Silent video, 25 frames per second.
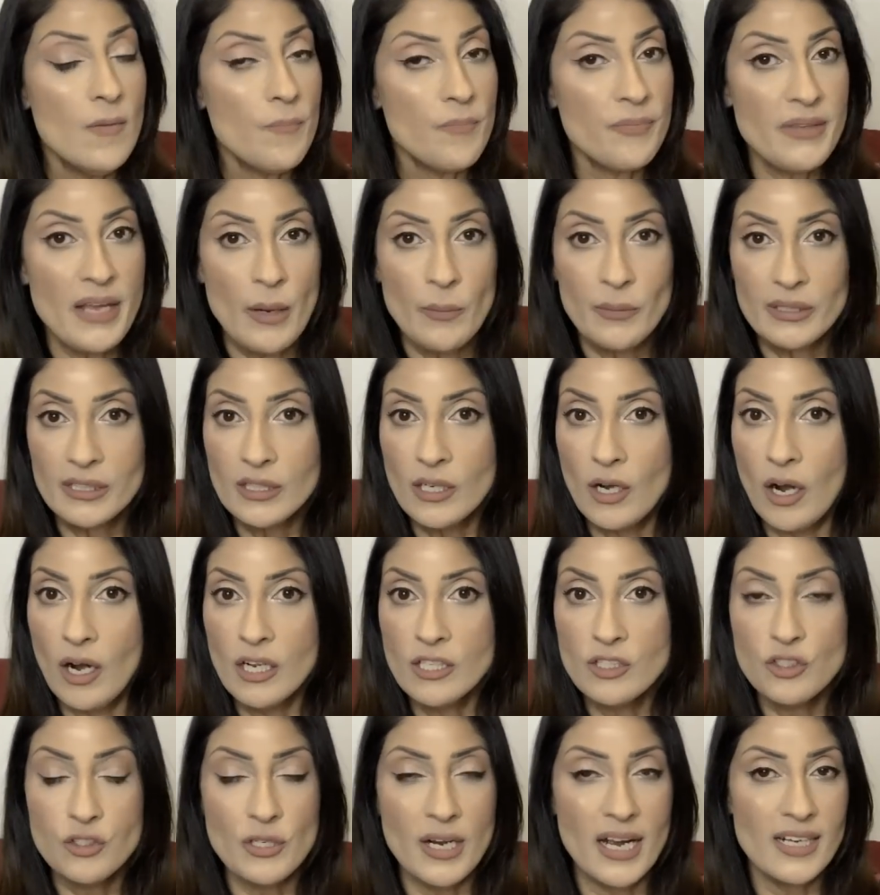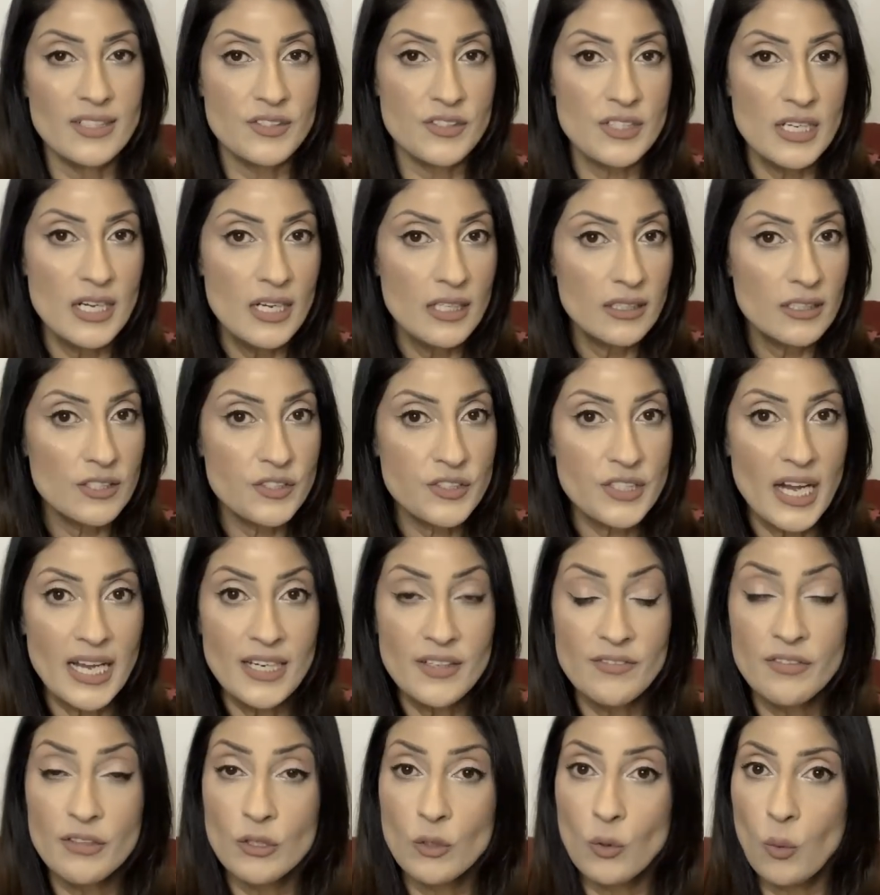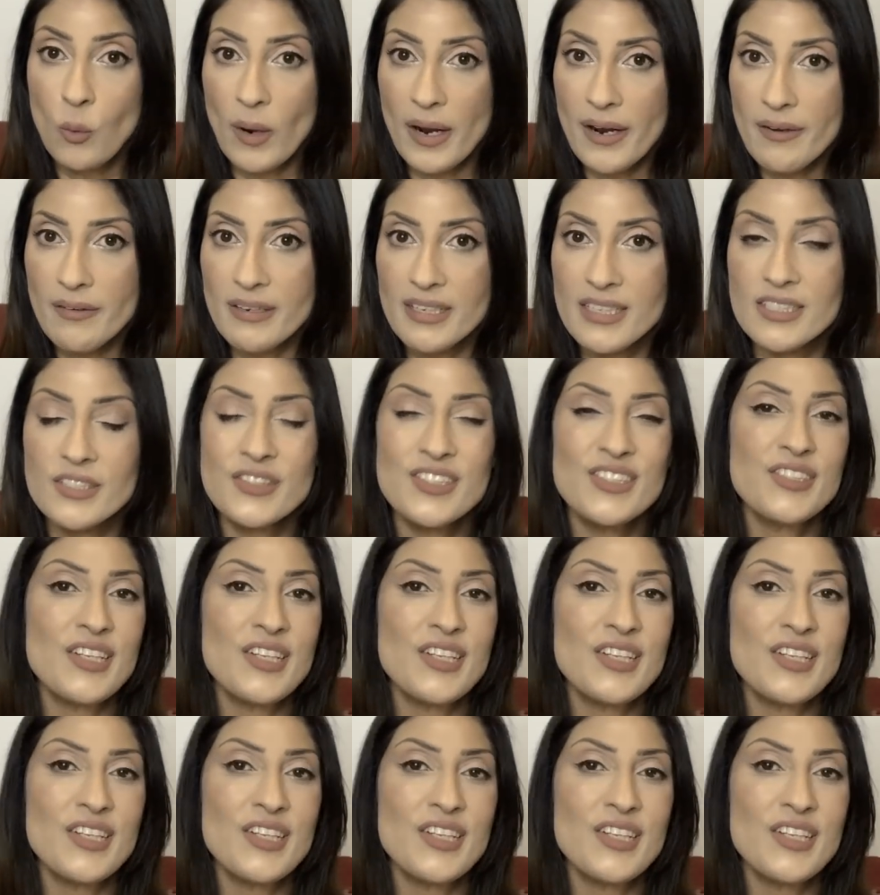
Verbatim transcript: Now, in contrast, the sign of Aquarius